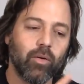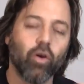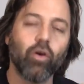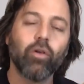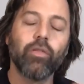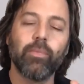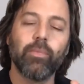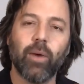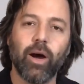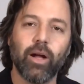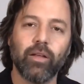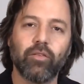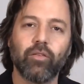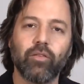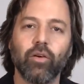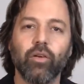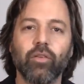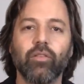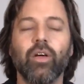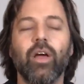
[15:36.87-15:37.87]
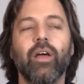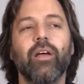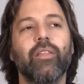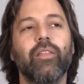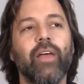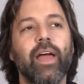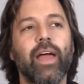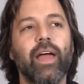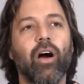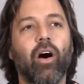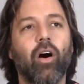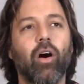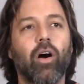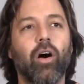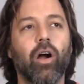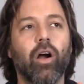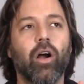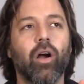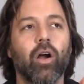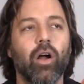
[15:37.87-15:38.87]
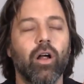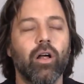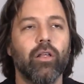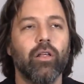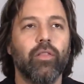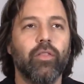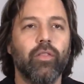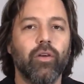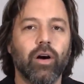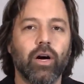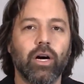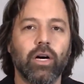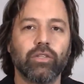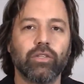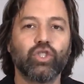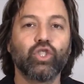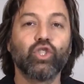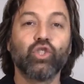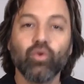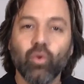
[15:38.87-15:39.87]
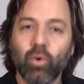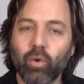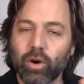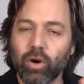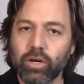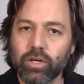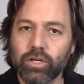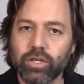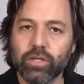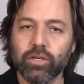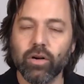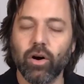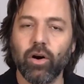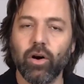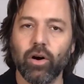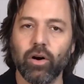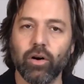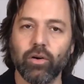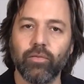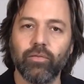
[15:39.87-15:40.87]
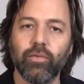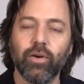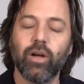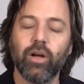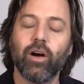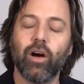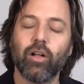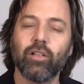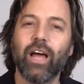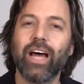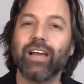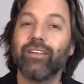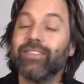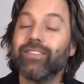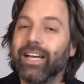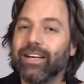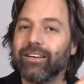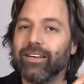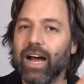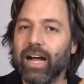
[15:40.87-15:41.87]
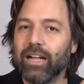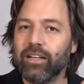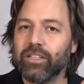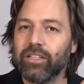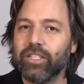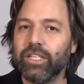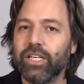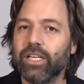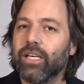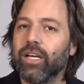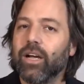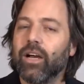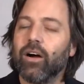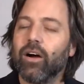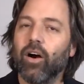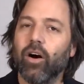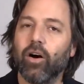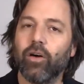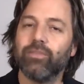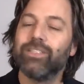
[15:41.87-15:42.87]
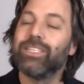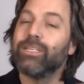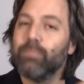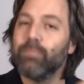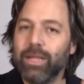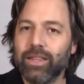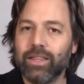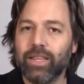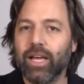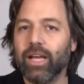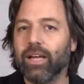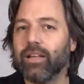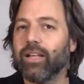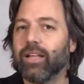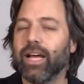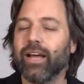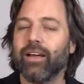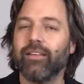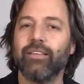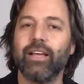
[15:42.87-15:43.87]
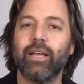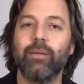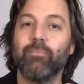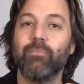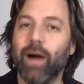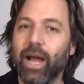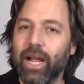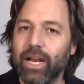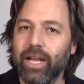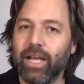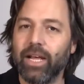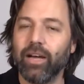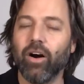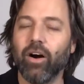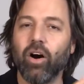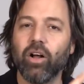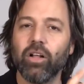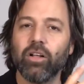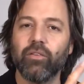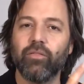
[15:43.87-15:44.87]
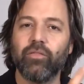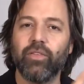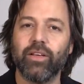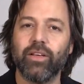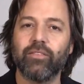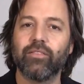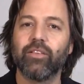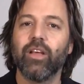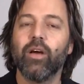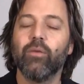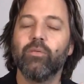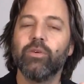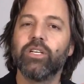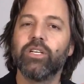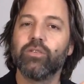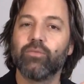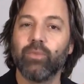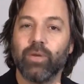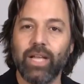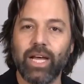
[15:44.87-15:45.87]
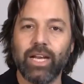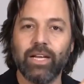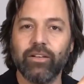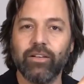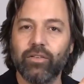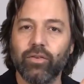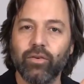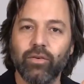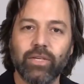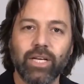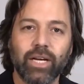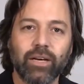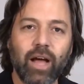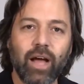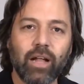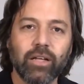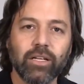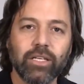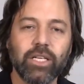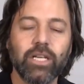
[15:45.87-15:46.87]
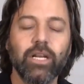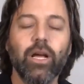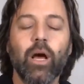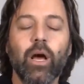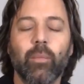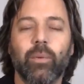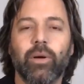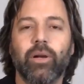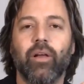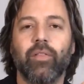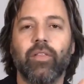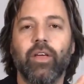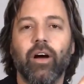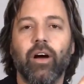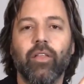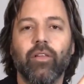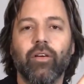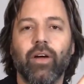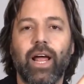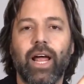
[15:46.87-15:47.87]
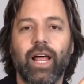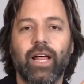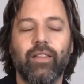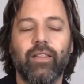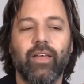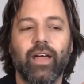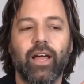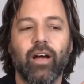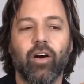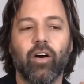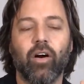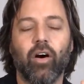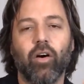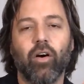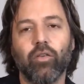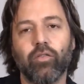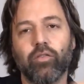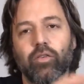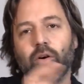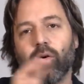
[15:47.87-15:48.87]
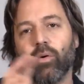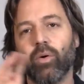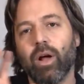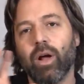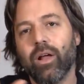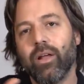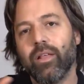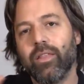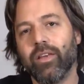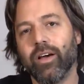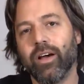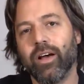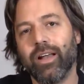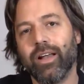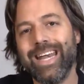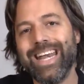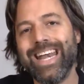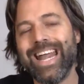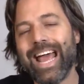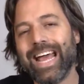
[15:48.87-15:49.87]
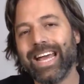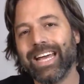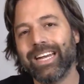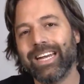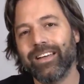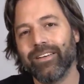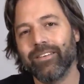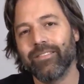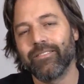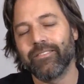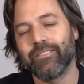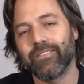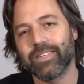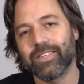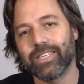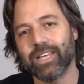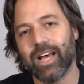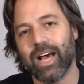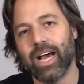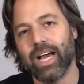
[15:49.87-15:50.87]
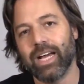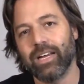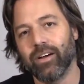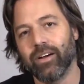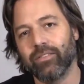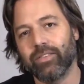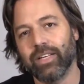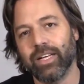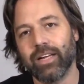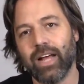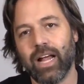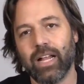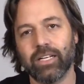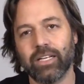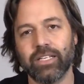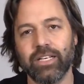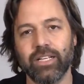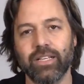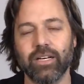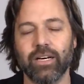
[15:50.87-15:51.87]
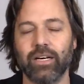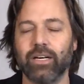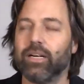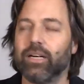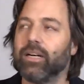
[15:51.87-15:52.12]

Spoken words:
earth monsters, they are the source of a lot of technology, of smithing, like I said, mining, all of this, which is related to technology. But on the other hand, they are also the negative side of technology,